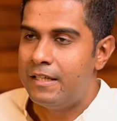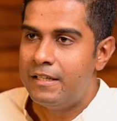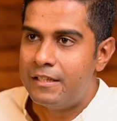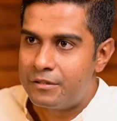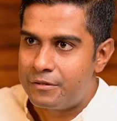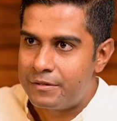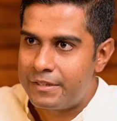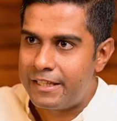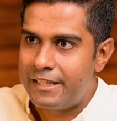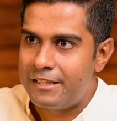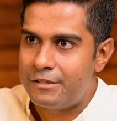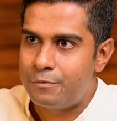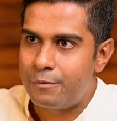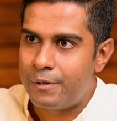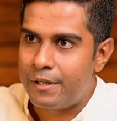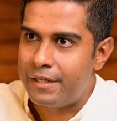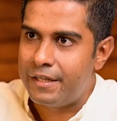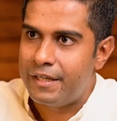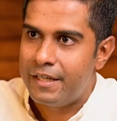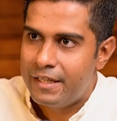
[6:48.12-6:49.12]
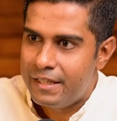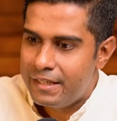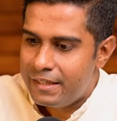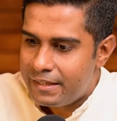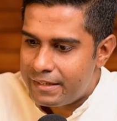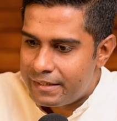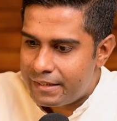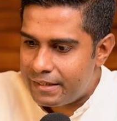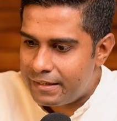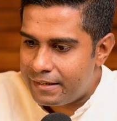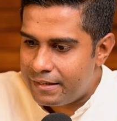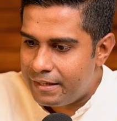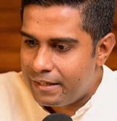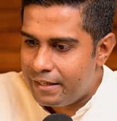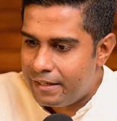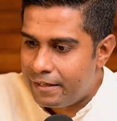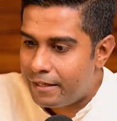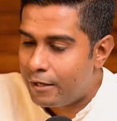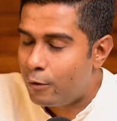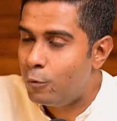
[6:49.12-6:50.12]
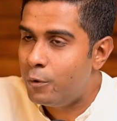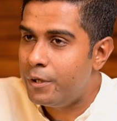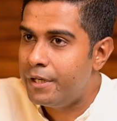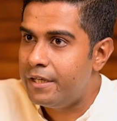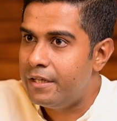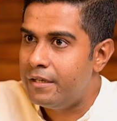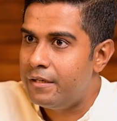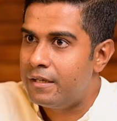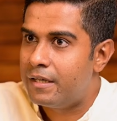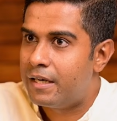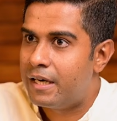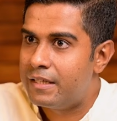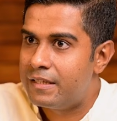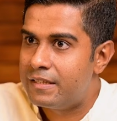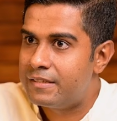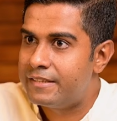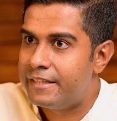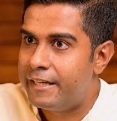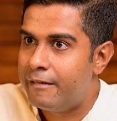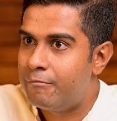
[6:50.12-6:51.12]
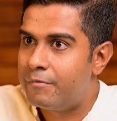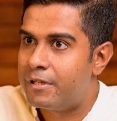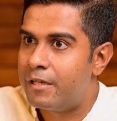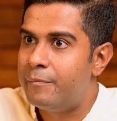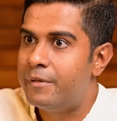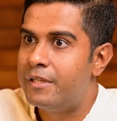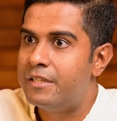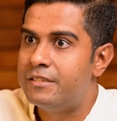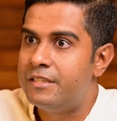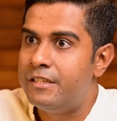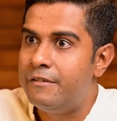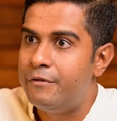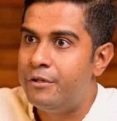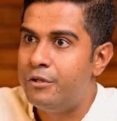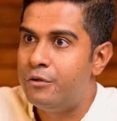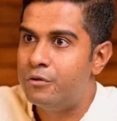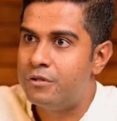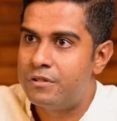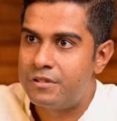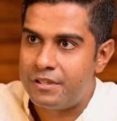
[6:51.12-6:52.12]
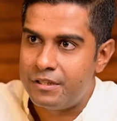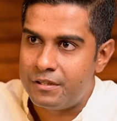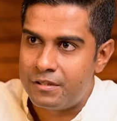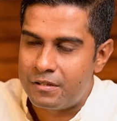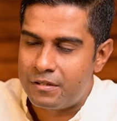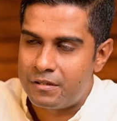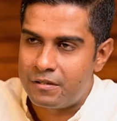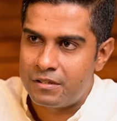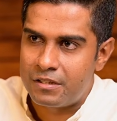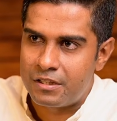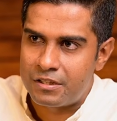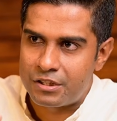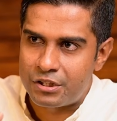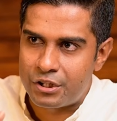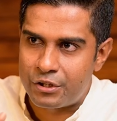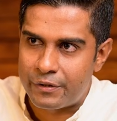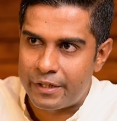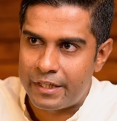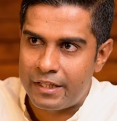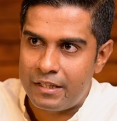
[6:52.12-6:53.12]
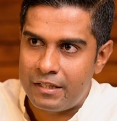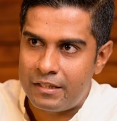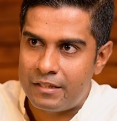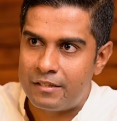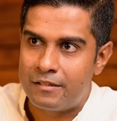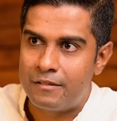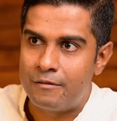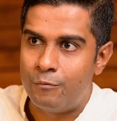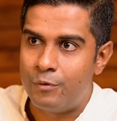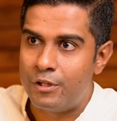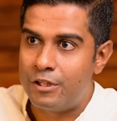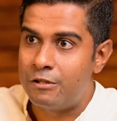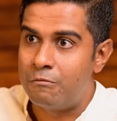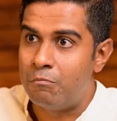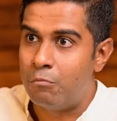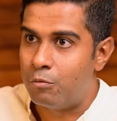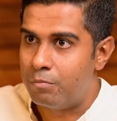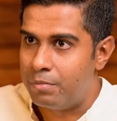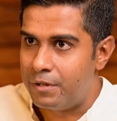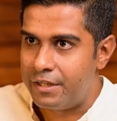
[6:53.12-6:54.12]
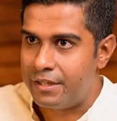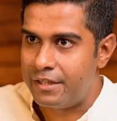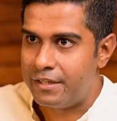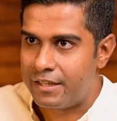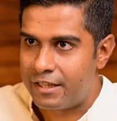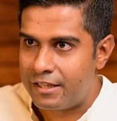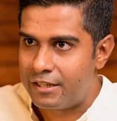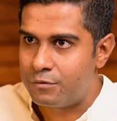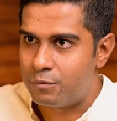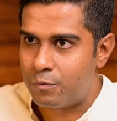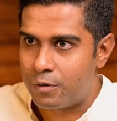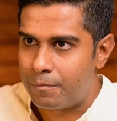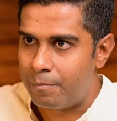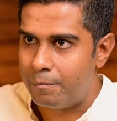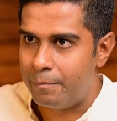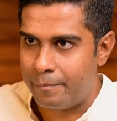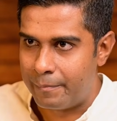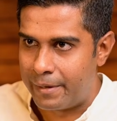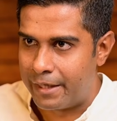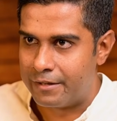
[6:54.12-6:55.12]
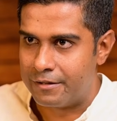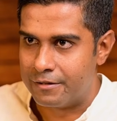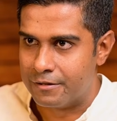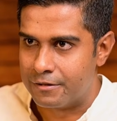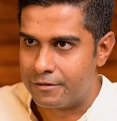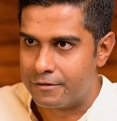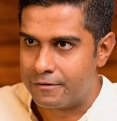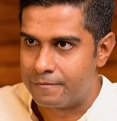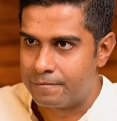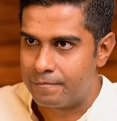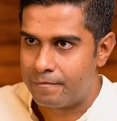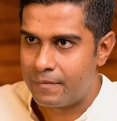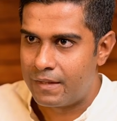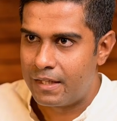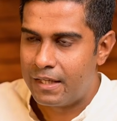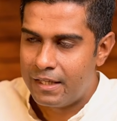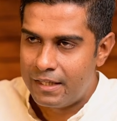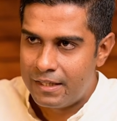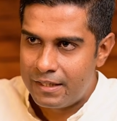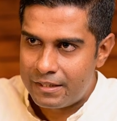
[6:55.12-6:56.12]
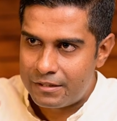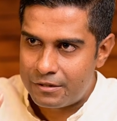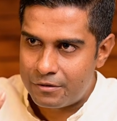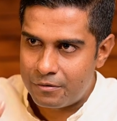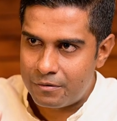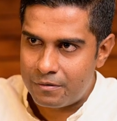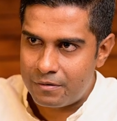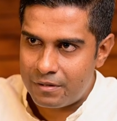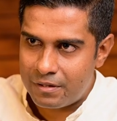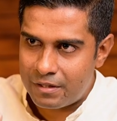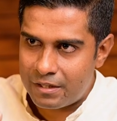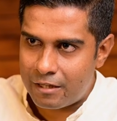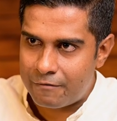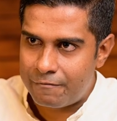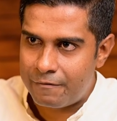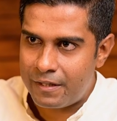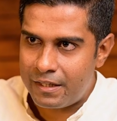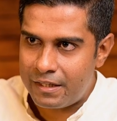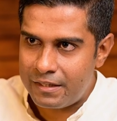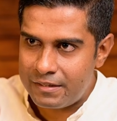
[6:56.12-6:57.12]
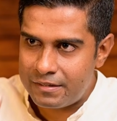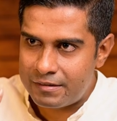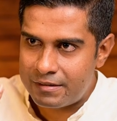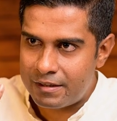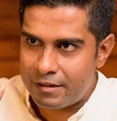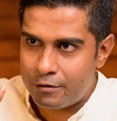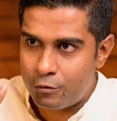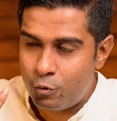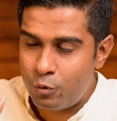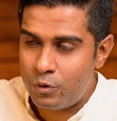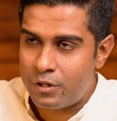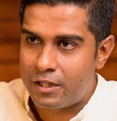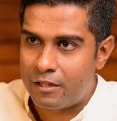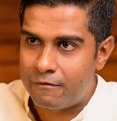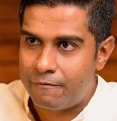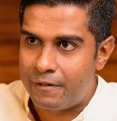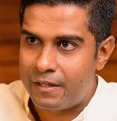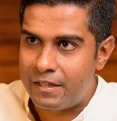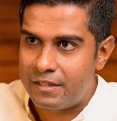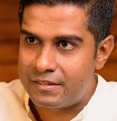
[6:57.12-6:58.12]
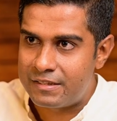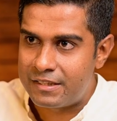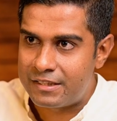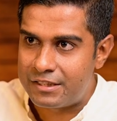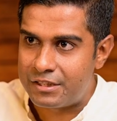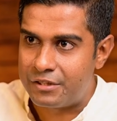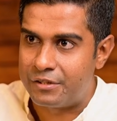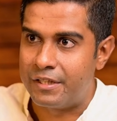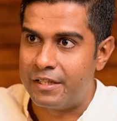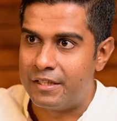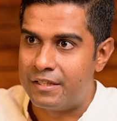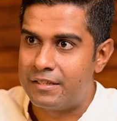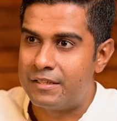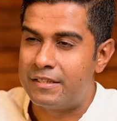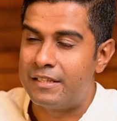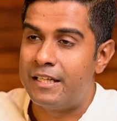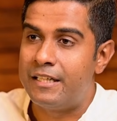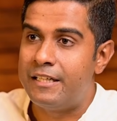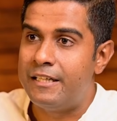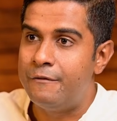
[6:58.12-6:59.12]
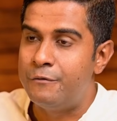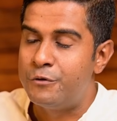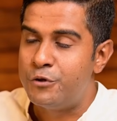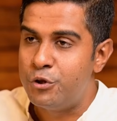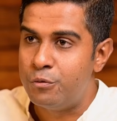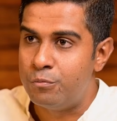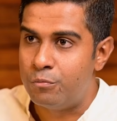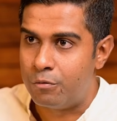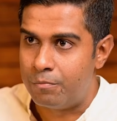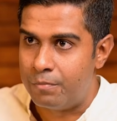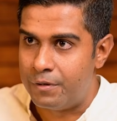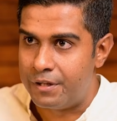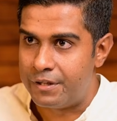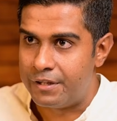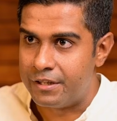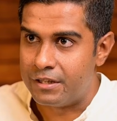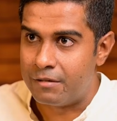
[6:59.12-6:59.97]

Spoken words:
So that is why that grounding, at the same time, it is giving you, see, the strength with mobility. That is what matters. So kapha is that, good kapha is that strength that gives you mobility.